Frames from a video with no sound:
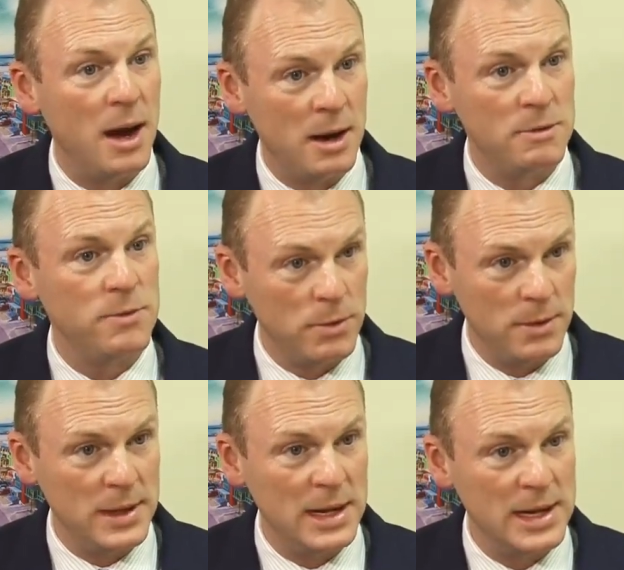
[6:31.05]
are
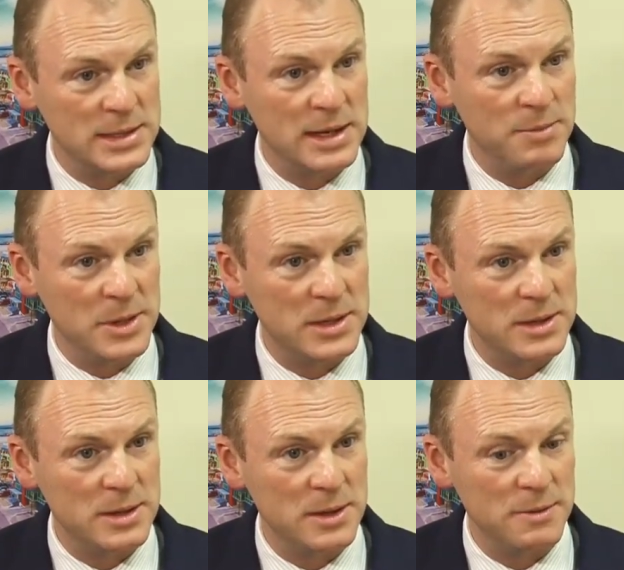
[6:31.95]
for the elected government
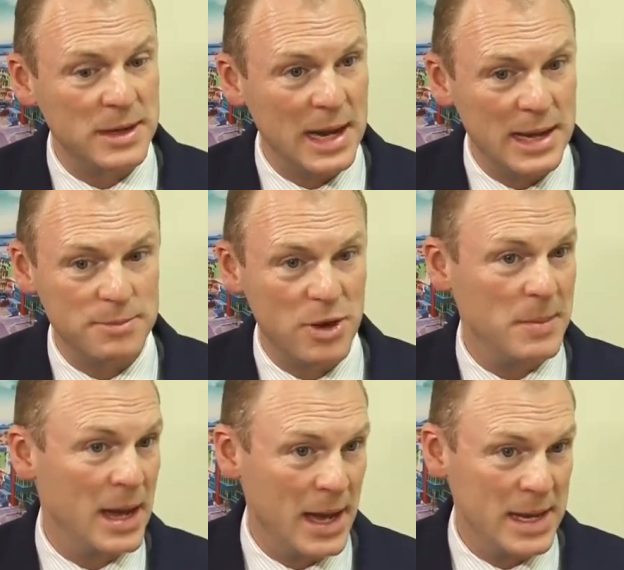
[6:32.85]
of the day, the
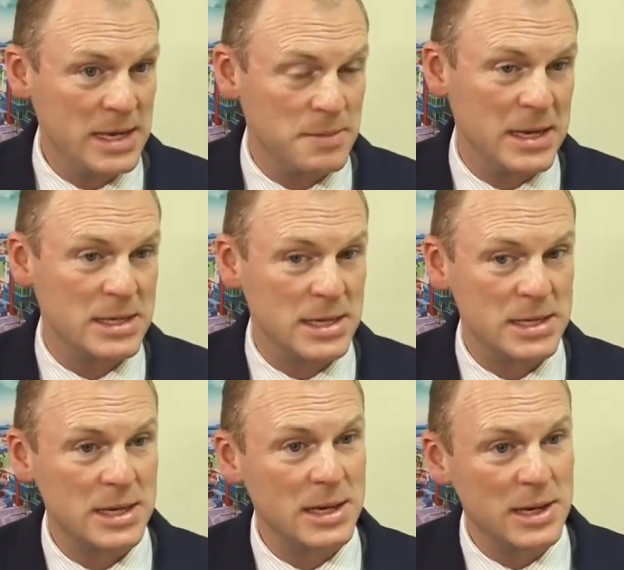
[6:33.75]
Premier and his
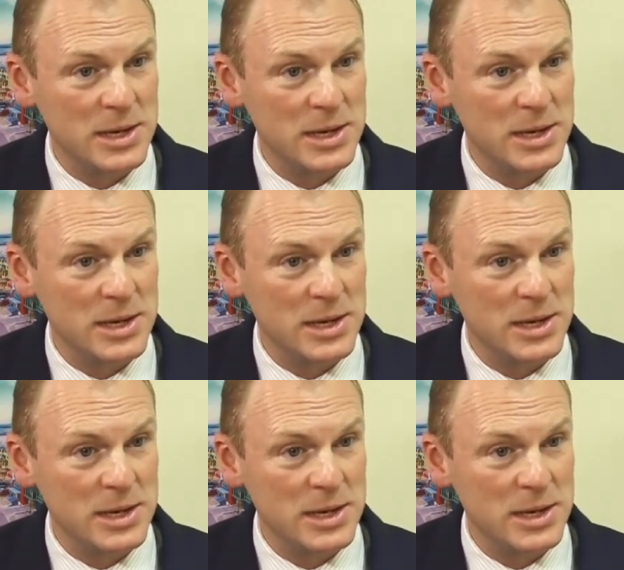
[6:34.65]
ministers,